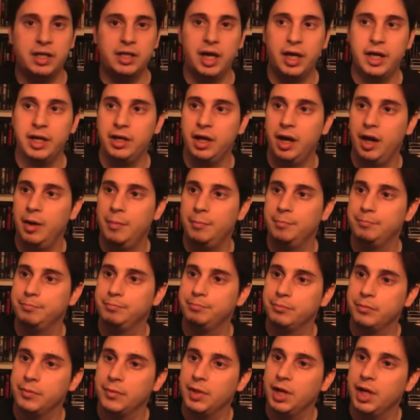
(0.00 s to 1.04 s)
And
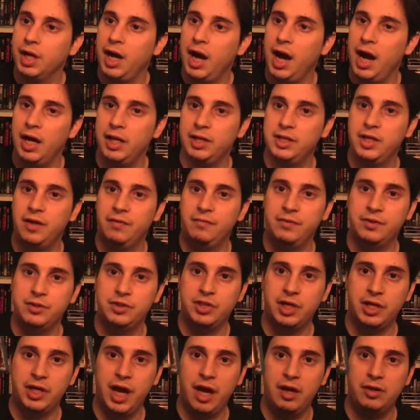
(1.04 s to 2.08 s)
I definitely
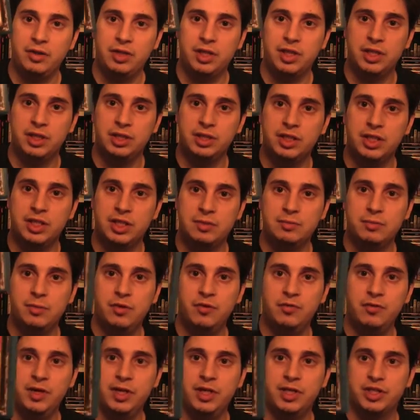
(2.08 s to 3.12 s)
check out this movie.